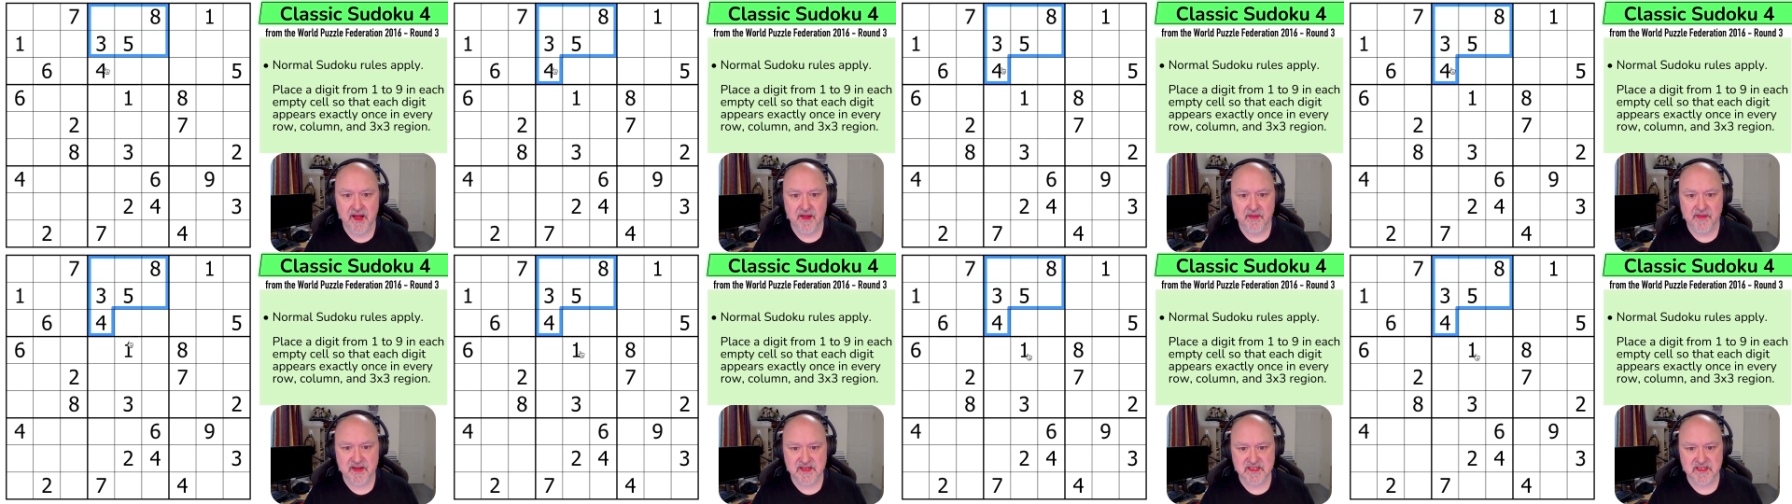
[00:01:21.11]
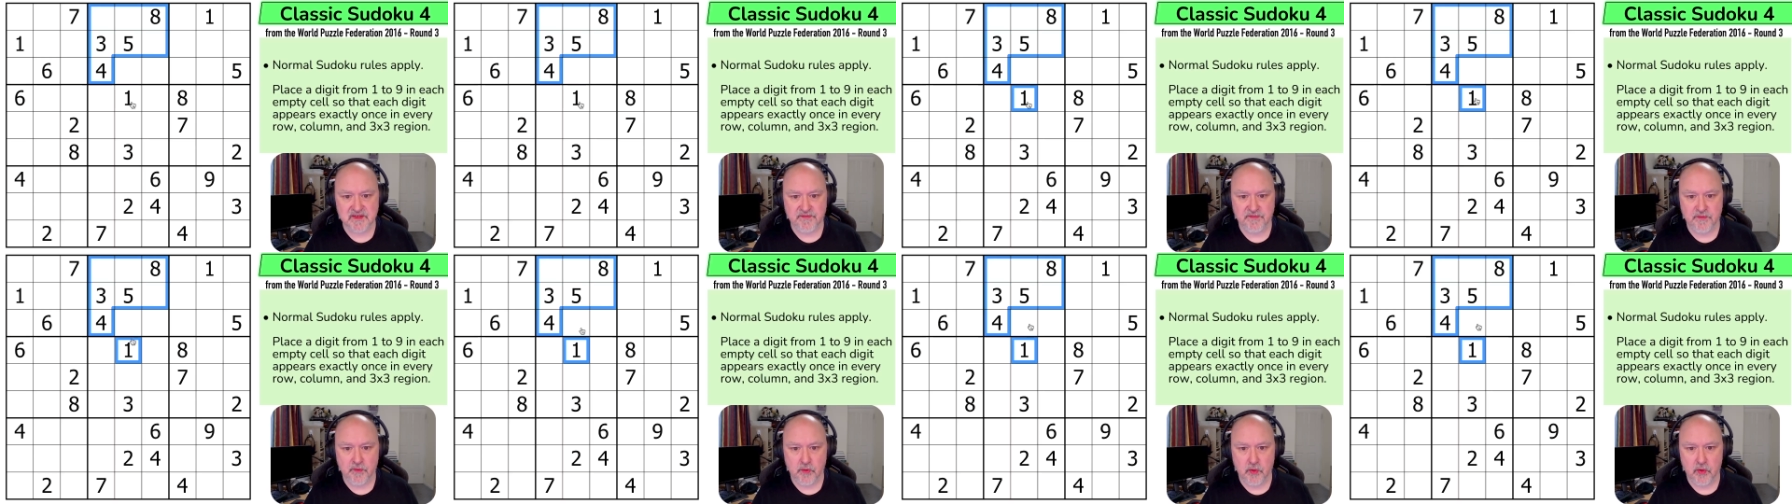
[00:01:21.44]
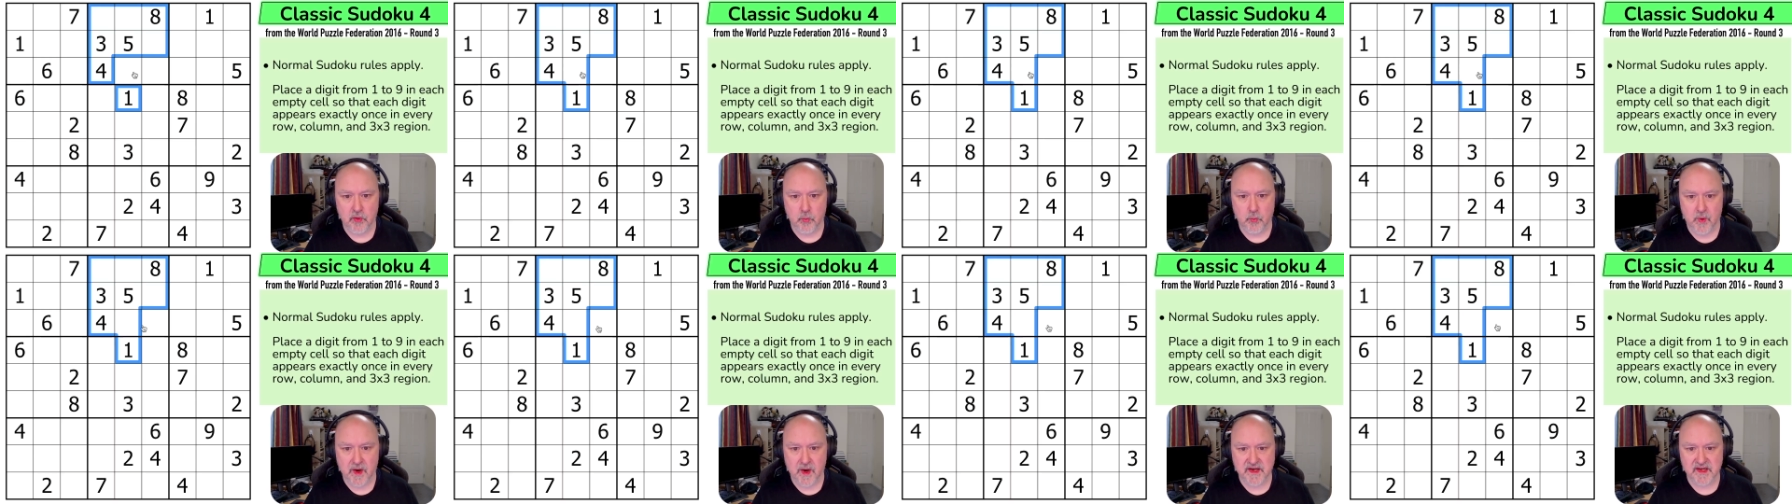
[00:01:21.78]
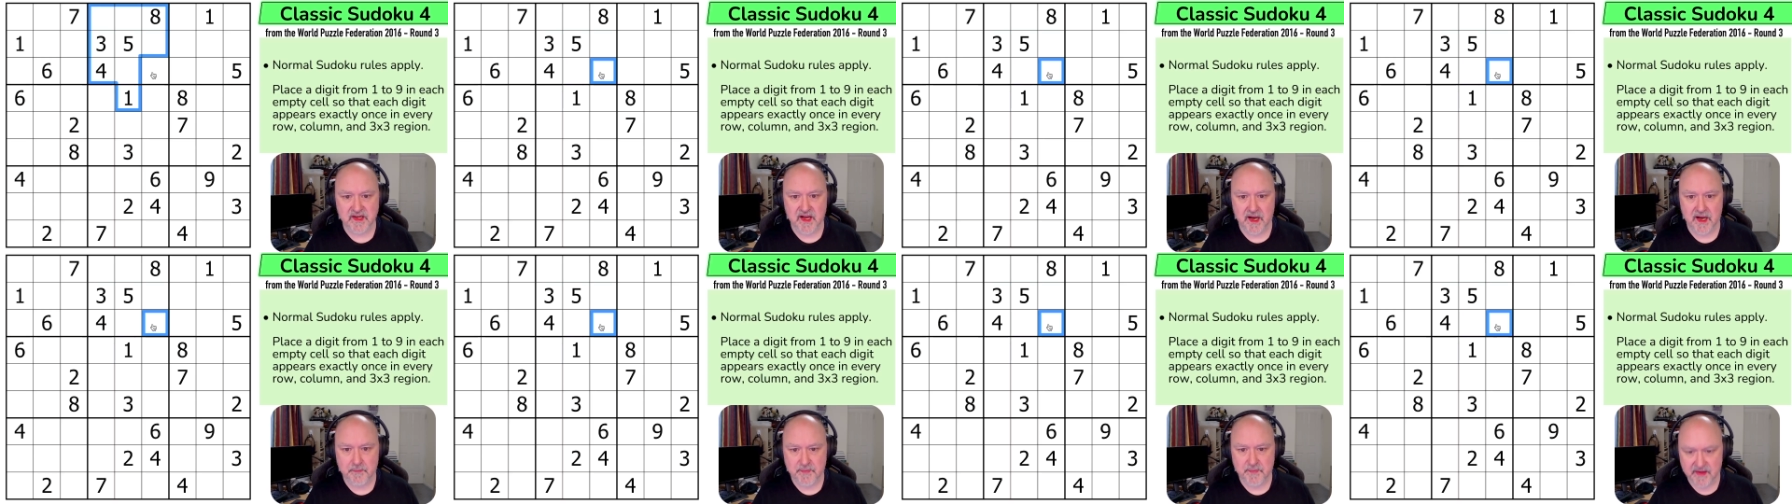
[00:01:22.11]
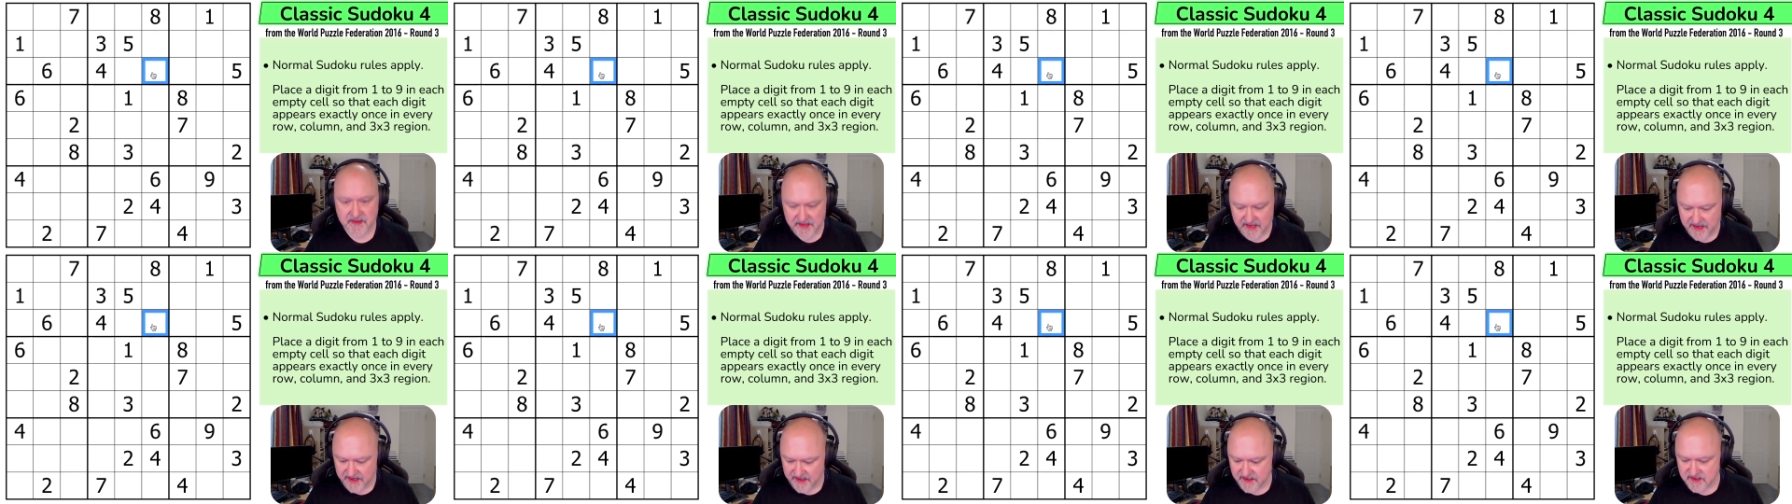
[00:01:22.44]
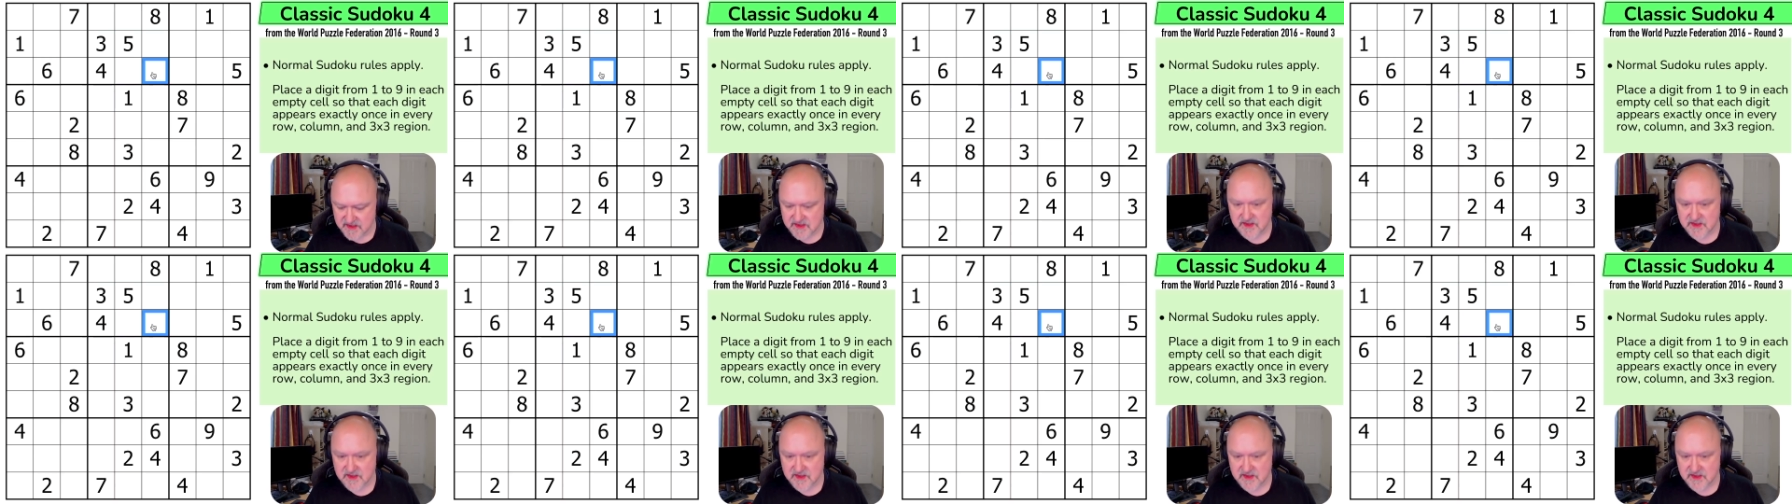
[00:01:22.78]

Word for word: That's a four, one can't be there.